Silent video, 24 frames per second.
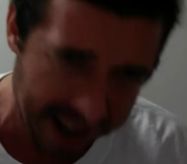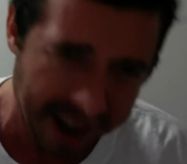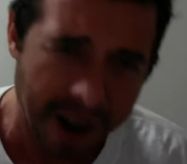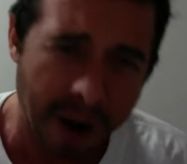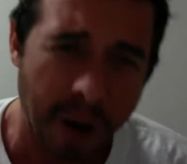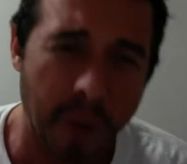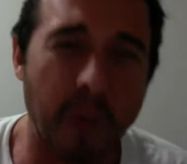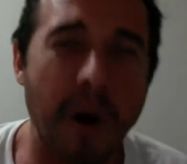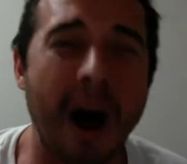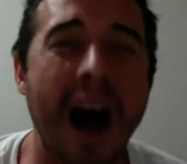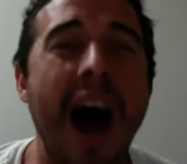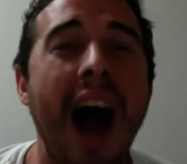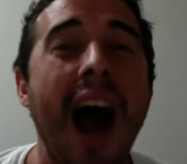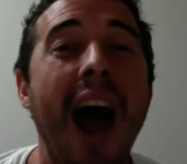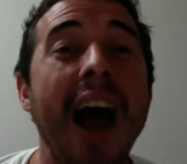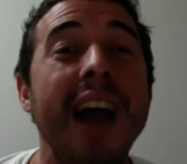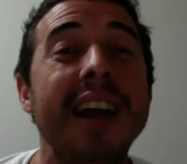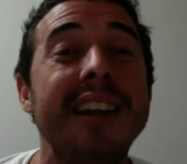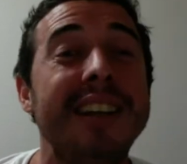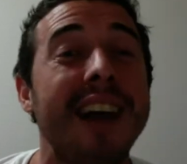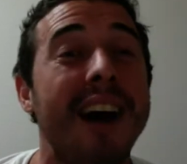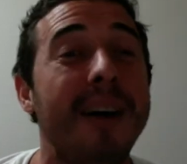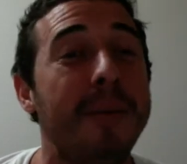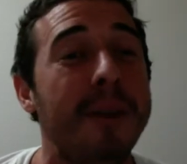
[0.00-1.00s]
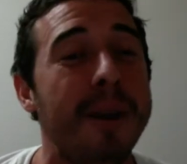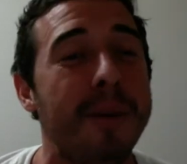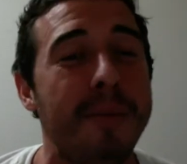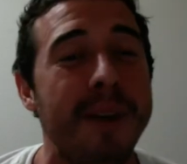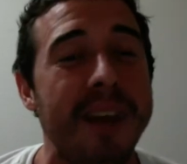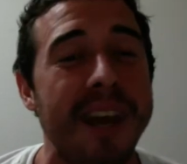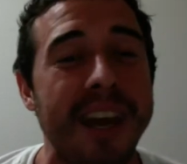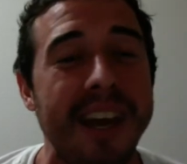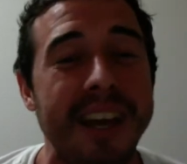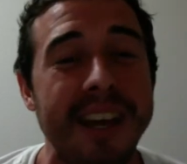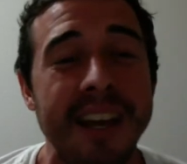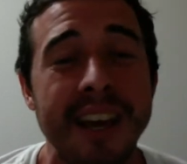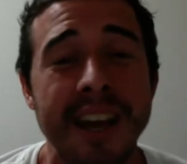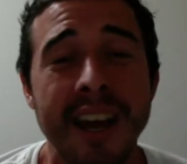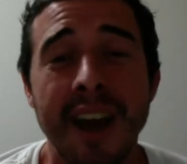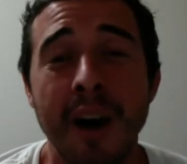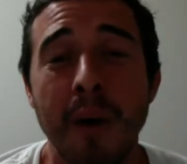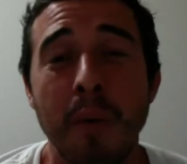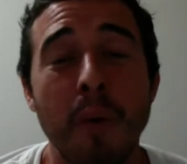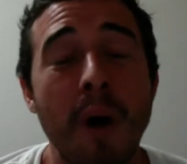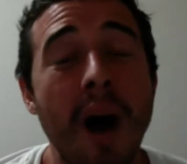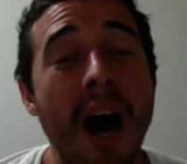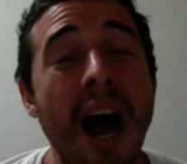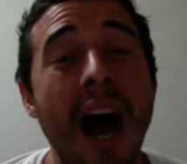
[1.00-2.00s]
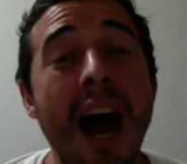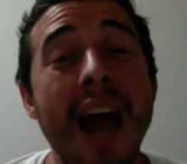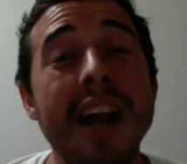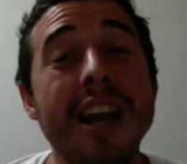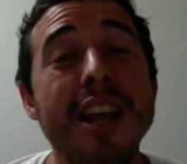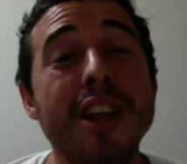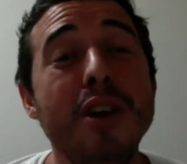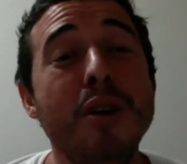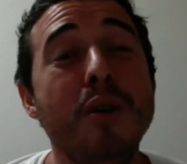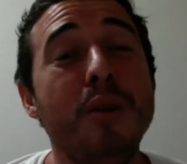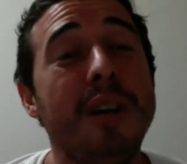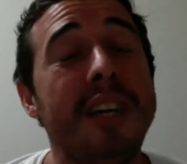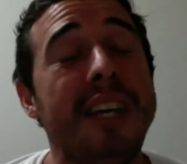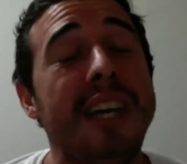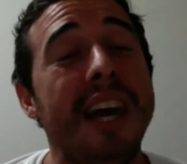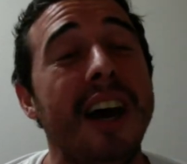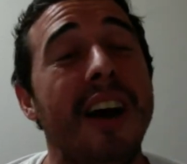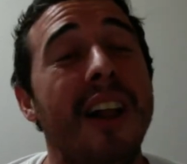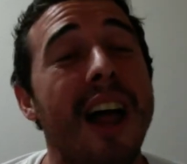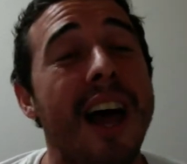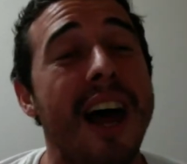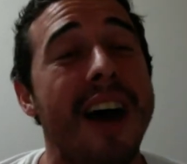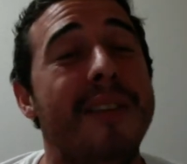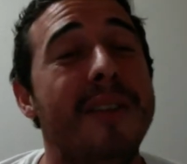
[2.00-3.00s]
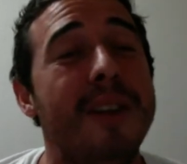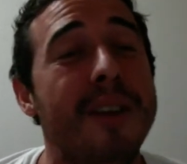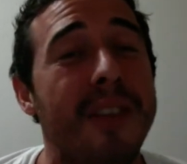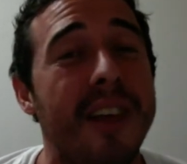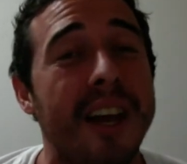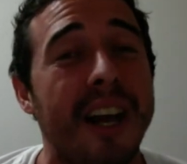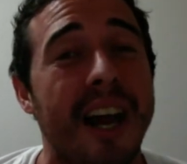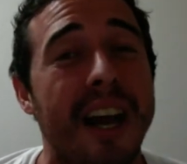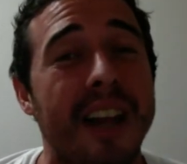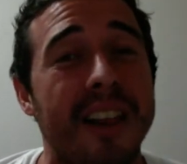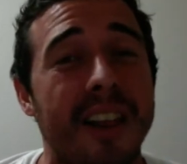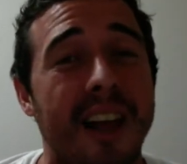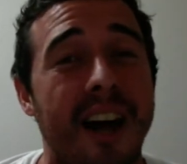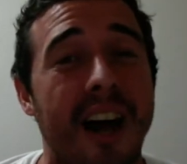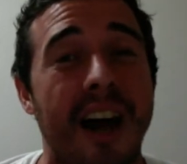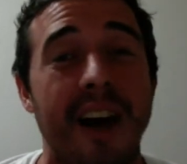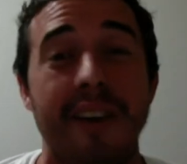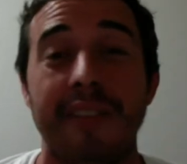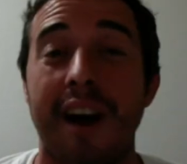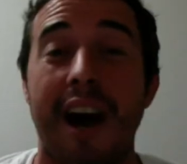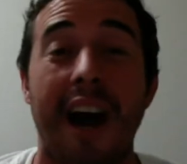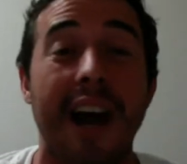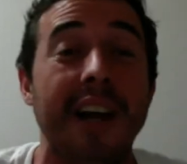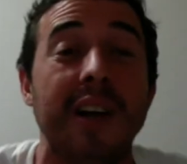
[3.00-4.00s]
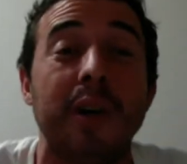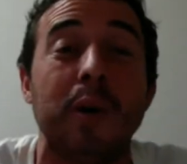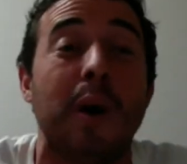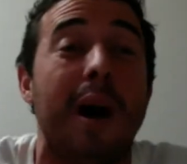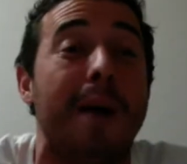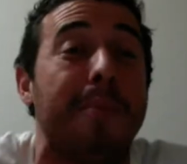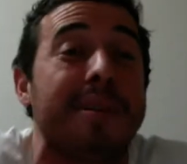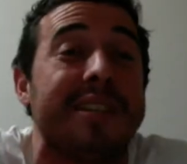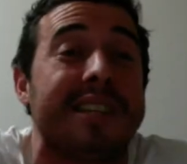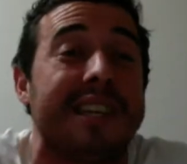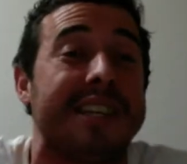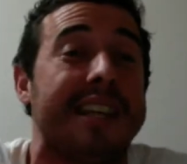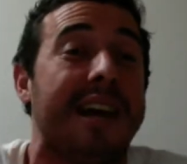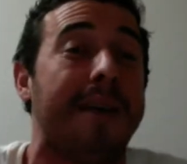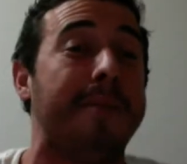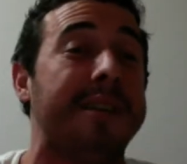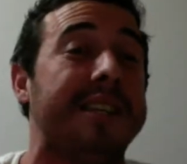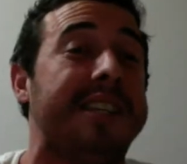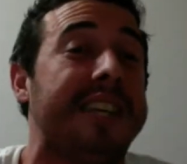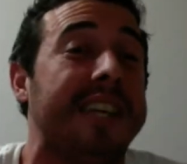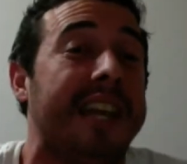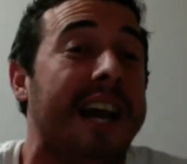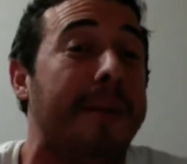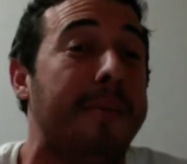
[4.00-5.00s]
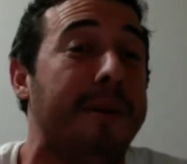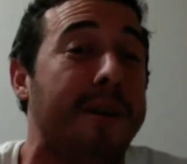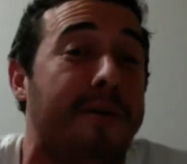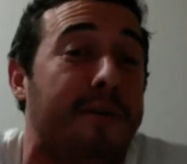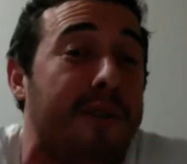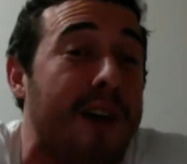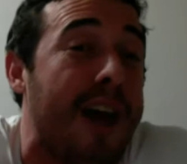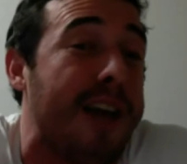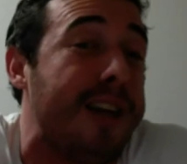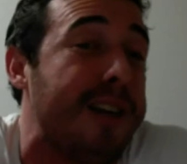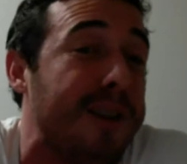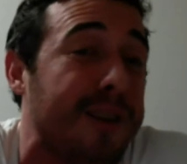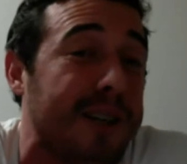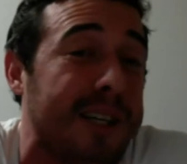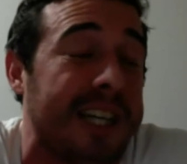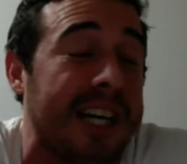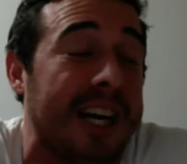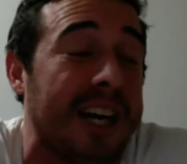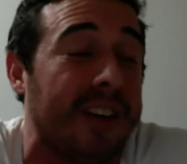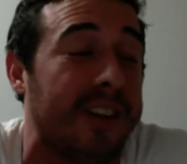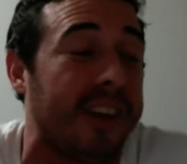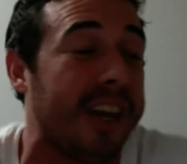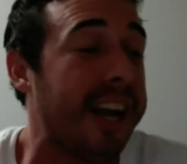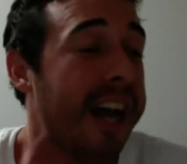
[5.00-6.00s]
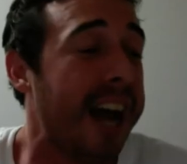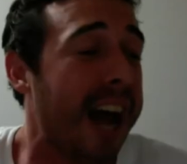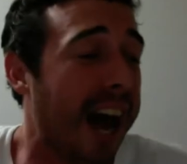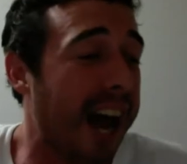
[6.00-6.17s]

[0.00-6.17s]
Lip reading: Why, WWE? Why do you kill everything I love? I grew up as a WCW fan. You killed it.